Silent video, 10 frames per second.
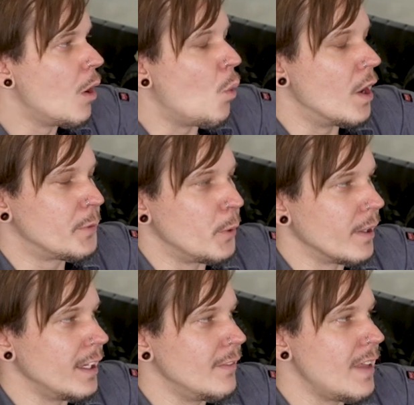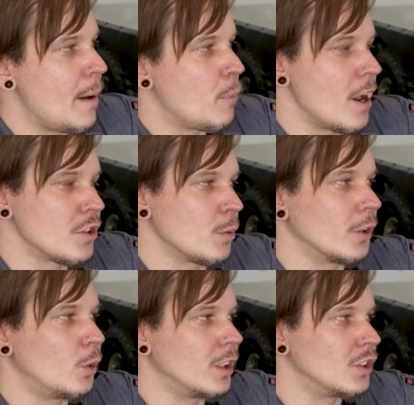Once we relieve that pressure, we're
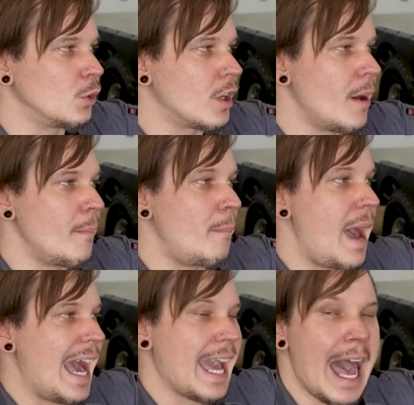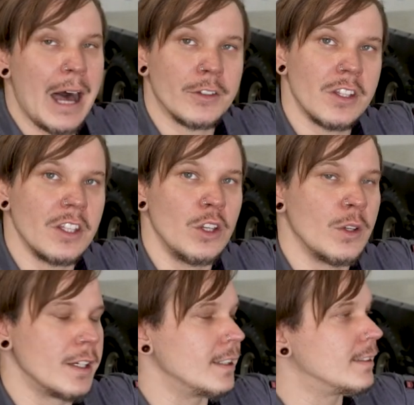going to come back out to the
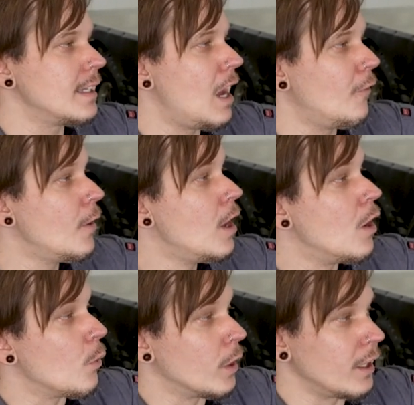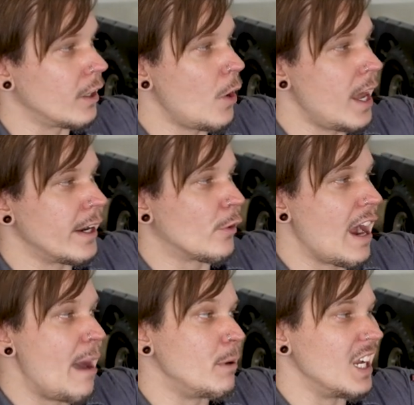unit itself. We're going to go ahead and
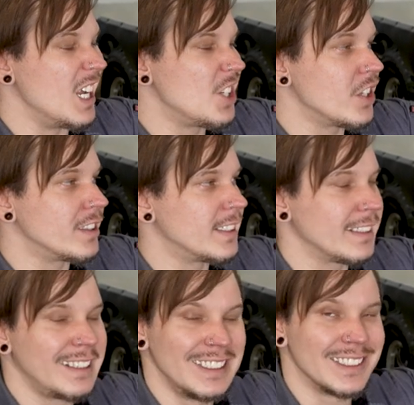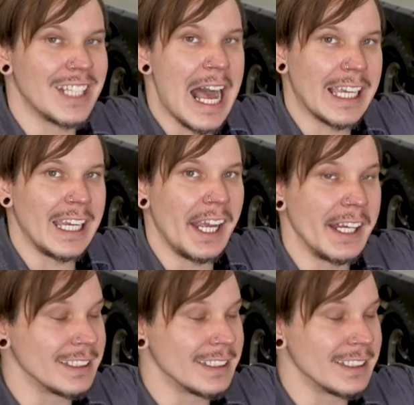grab an 1 and 1/16 socket and